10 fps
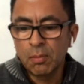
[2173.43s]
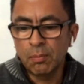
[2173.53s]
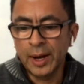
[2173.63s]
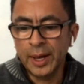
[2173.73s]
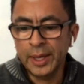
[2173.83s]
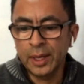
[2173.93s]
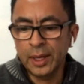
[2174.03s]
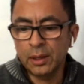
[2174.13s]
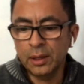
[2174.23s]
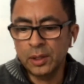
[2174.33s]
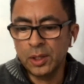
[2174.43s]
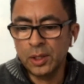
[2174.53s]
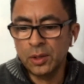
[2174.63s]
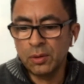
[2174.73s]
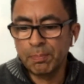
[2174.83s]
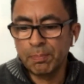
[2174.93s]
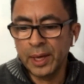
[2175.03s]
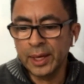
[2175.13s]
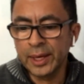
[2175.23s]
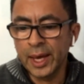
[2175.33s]
Brian, did you
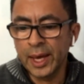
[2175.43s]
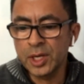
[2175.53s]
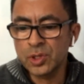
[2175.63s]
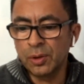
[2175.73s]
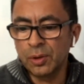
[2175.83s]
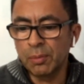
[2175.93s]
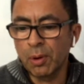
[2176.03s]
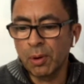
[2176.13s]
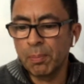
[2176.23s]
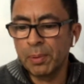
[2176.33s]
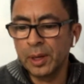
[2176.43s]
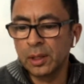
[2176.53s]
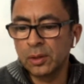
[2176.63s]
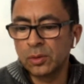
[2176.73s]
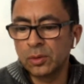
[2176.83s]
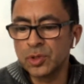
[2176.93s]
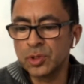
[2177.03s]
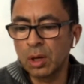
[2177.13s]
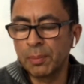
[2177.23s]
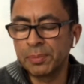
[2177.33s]
pay cash on the property to
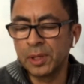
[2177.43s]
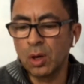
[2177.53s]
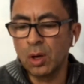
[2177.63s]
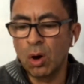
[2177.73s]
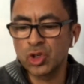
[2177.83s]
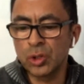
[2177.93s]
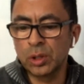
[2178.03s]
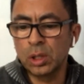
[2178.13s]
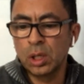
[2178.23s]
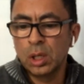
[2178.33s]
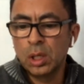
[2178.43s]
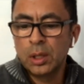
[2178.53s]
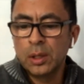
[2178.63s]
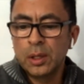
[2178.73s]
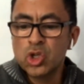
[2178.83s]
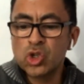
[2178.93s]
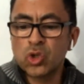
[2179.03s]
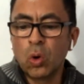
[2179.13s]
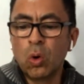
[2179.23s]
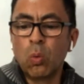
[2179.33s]
stop the auction?
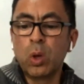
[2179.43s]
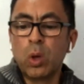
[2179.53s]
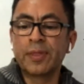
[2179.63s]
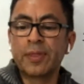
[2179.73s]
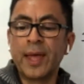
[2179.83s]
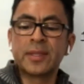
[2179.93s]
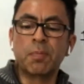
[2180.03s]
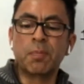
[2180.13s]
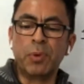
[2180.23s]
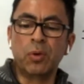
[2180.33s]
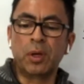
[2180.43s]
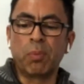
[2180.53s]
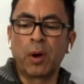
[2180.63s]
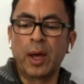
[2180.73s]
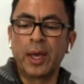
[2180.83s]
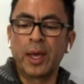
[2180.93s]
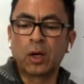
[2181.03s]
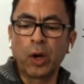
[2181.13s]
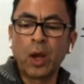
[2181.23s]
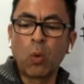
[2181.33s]
So that's the beauty, Brian.
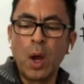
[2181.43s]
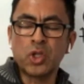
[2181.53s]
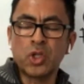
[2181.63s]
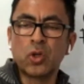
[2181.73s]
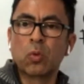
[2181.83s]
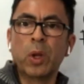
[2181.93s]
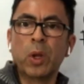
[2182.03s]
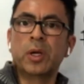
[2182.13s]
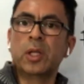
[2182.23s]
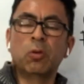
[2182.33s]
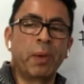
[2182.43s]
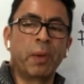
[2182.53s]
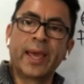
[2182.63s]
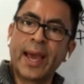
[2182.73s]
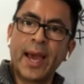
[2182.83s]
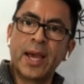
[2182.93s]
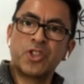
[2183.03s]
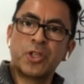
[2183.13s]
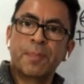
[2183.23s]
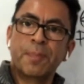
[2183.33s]
Great question. We don't need to pay
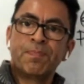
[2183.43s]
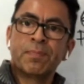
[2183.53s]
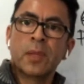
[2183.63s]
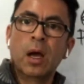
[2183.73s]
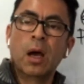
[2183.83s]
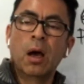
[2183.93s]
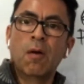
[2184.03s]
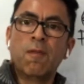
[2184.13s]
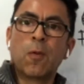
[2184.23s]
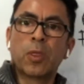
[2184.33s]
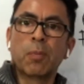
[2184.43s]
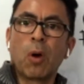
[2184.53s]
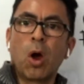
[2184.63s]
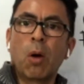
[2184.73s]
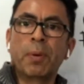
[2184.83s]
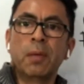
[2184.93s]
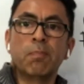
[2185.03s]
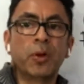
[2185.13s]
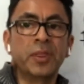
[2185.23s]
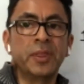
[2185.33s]
cash for the
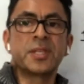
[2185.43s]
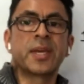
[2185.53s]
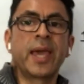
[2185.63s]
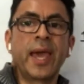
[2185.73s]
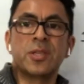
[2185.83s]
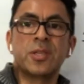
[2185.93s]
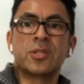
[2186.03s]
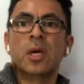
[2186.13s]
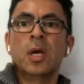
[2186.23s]
property, but in this case,